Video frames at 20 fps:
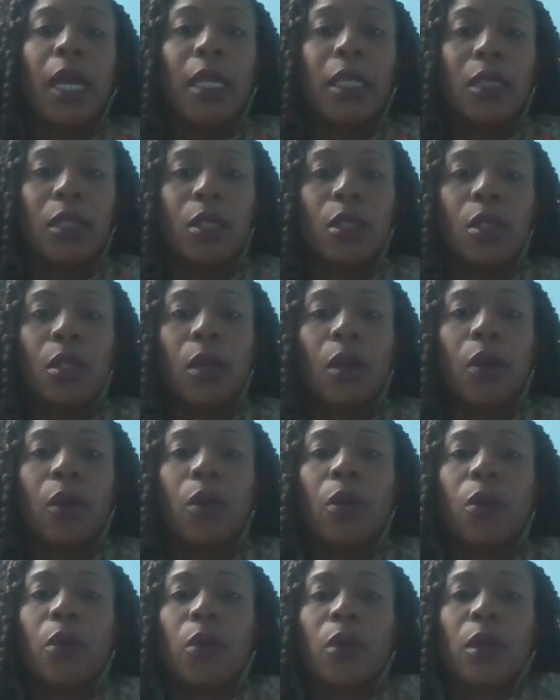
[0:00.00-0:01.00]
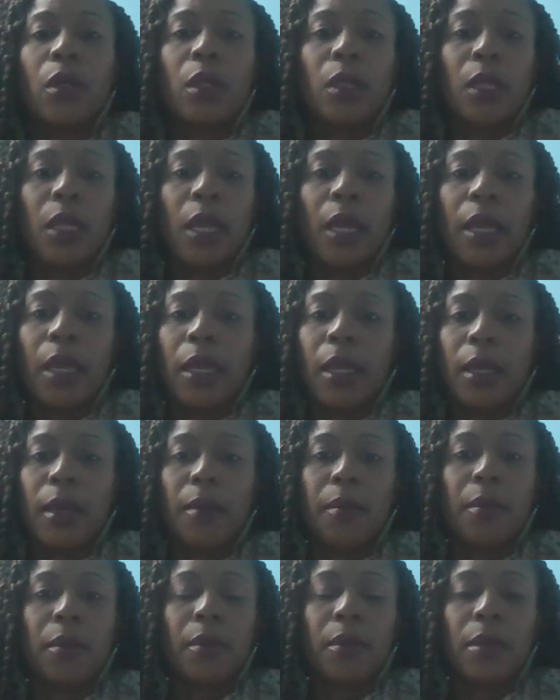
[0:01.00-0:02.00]
And so let
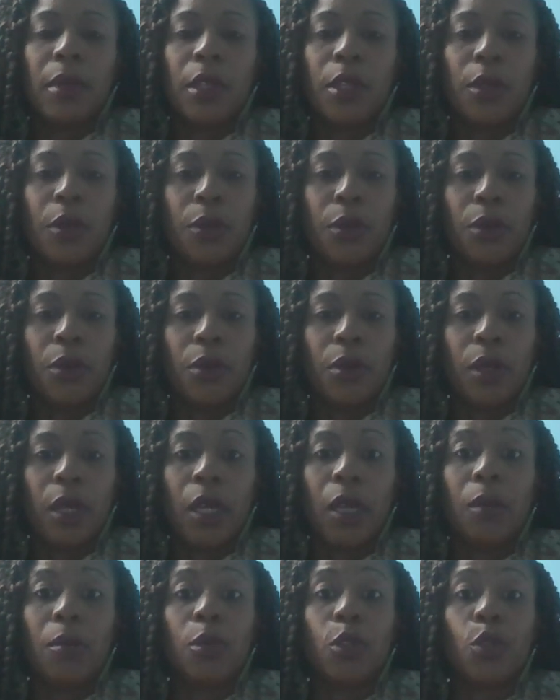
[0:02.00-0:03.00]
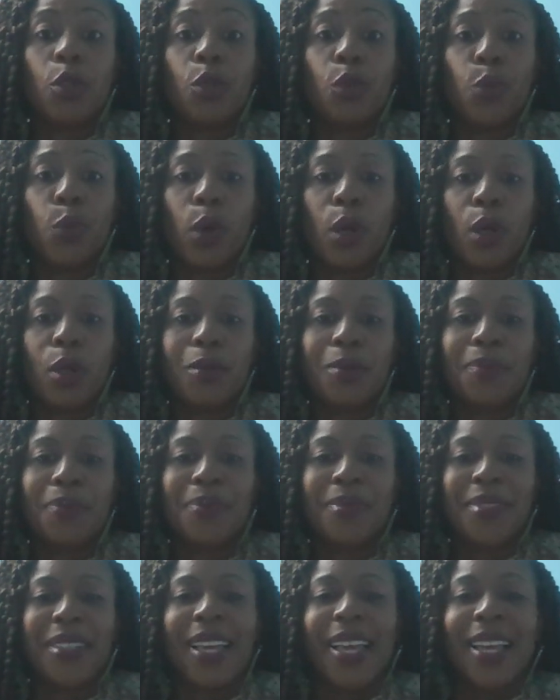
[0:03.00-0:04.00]
him heal you. Let him do the work.
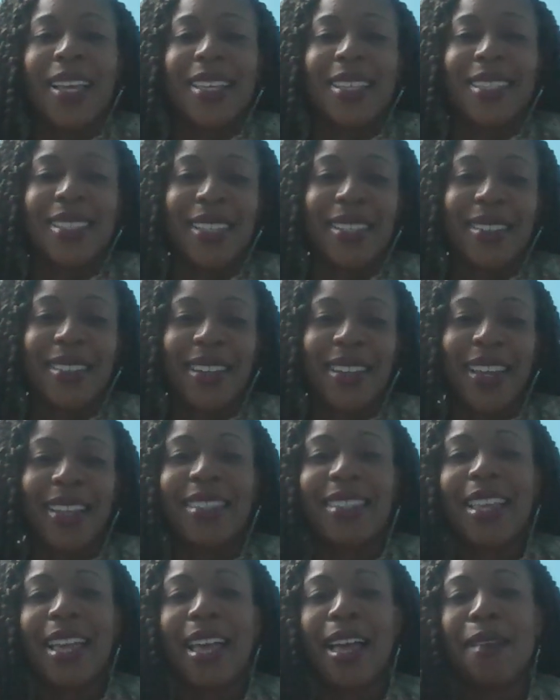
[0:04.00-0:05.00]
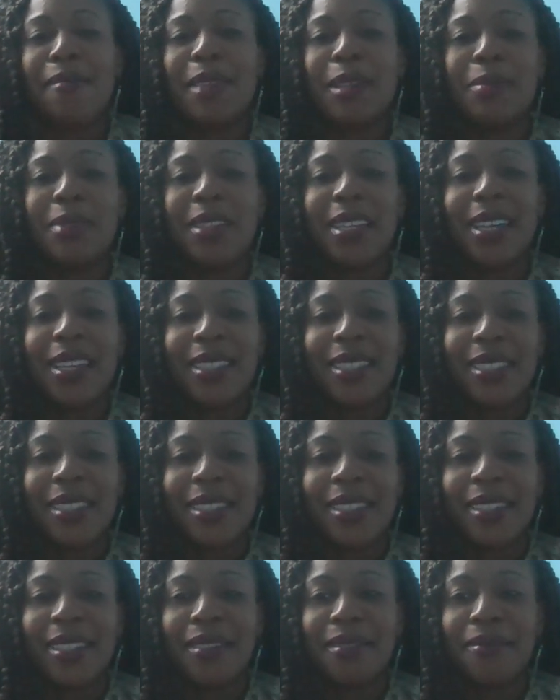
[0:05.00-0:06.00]
See you next time. Be
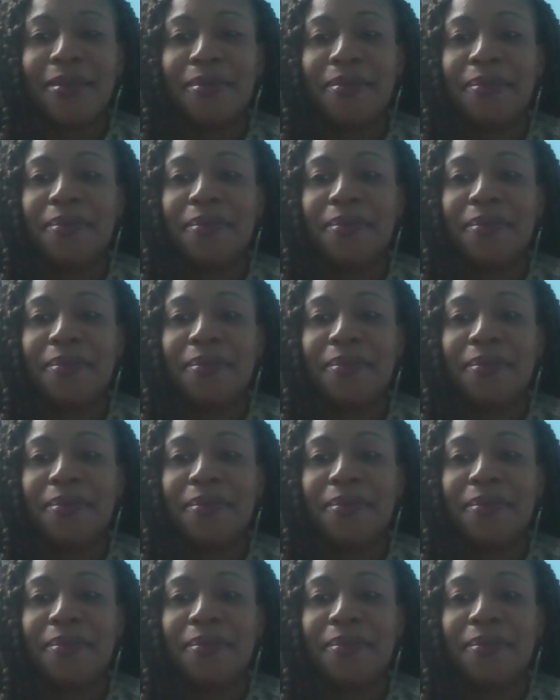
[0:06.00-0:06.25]
blessed.